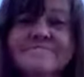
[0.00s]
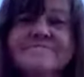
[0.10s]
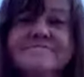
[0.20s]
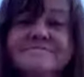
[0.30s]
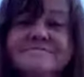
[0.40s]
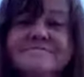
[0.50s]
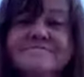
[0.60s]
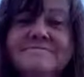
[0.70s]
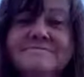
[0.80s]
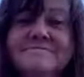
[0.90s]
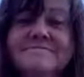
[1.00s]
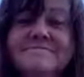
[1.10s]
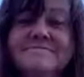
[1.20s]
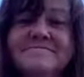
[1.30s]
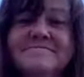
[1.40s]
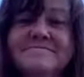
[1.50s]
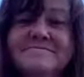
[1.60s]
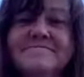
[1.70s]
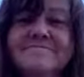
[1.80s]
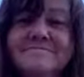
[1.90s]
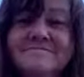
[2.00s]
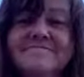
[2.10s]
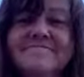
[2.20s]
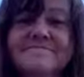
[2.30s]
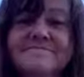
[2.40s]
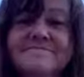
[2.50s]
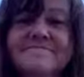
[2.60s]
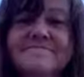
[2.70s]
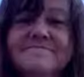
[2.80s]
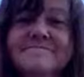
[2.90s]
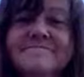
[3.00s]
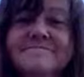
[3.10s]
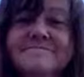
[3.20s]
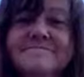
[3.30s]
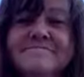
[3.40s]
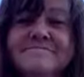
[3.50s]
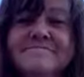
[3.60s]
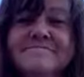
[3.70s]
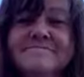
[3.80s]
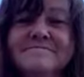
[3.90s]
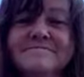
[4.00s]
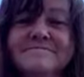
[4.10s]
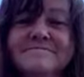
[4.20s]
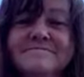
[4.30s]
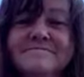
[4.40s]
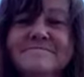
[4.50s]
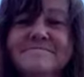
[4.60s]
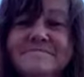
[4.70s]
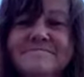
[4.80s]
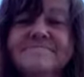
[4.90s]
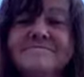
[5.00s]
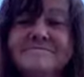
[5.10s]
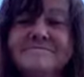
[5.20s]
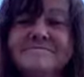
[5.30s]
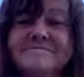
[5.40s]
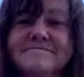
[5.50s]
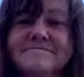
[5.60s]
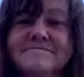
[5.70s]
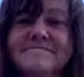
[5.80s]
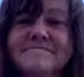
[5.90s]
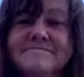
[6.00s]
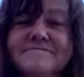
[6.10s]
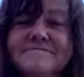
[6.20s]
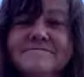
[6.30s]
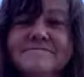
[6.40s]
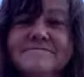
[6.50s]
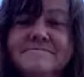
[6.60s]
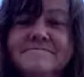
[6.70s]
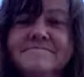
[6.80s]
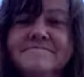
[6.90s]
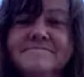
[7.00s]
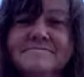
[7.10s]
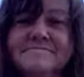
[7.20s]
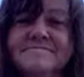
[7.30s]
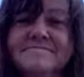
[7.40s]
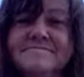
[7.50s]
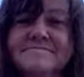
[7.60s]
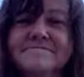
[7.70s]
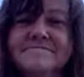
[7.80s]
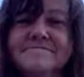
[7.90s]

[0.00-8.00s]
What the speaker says: (silent)